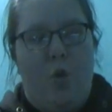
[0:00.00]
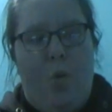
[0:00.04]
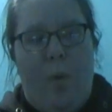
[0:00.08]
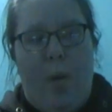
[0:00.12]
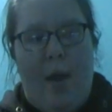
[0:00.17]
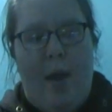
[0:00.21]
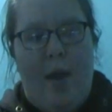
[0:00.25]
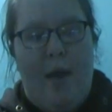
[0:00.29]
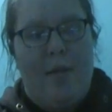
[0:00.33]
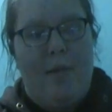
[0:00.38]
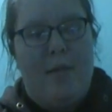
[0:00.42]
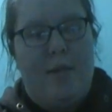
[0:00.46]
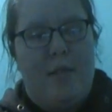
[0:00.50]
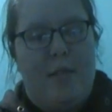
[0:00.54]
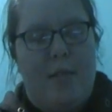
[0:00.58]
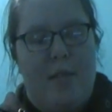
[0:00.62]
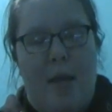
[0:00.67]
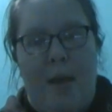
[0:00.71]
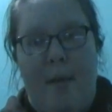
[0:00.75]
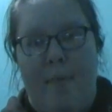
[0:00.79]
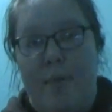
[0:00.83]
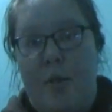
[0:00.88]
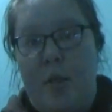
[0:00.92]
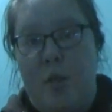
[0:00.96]
You had
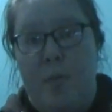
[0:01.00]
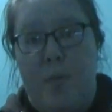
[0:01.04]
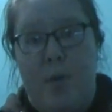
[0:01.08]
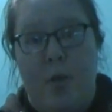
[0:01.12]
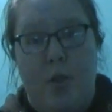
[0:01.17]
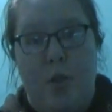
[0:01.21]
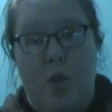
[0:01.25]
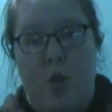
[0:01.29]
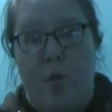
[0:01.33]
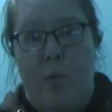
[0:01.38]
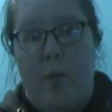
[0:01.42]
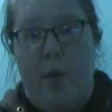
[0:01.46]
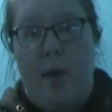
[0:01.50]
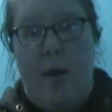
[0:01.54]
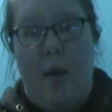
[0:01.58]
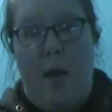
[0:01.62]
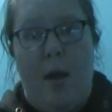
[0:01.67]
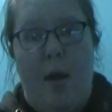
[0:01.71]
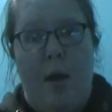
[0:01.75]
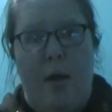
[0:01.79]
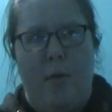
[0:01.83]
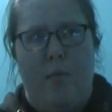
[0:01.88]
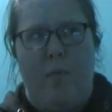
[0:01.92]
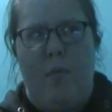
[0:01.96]
this epic speech
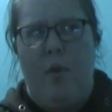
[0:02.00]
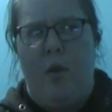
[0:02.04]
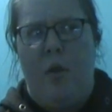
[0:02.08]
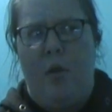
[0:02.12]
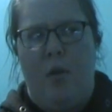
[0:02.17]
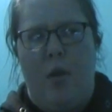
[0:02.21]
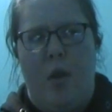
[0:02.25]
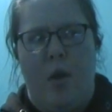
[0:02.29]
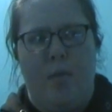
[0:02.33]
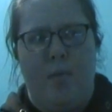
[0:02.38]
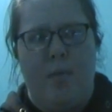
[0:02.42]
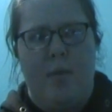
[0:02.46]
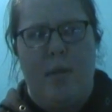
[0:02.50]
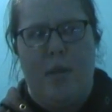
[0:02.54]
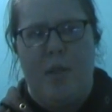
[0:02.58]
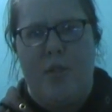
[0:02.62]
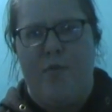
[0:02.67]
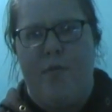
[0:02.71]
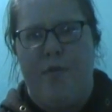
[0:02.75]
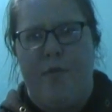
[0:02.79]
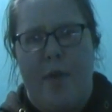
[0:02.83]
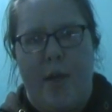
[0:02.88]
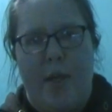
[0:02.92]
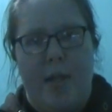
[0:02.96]
going on along with
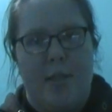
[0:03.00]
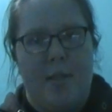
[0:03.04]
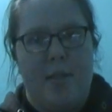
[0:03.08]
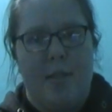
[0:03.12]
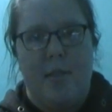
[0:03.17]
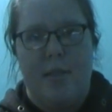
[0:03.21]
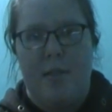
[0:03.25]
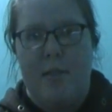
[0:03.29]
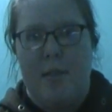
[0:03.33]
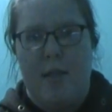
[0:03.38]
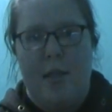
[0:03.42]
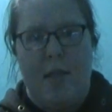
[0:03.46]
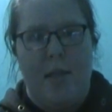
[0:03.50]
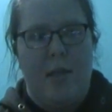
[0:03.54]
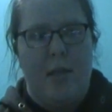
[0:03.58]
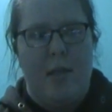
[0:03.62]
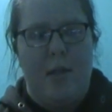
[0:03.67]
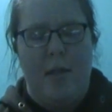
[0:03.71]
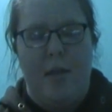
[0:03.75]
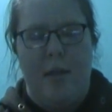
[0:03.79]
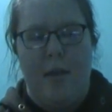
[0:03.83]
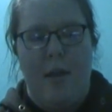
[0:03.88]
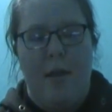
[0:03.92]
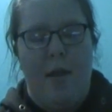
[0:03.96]
this fight
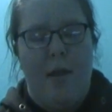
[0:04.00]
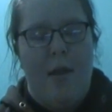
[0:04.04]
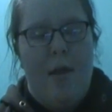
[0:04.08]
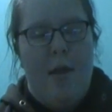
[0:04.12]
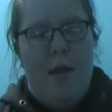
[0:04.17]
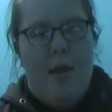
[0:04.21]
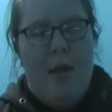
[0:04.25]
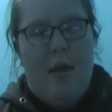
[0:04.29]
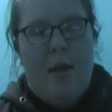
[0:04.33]
scene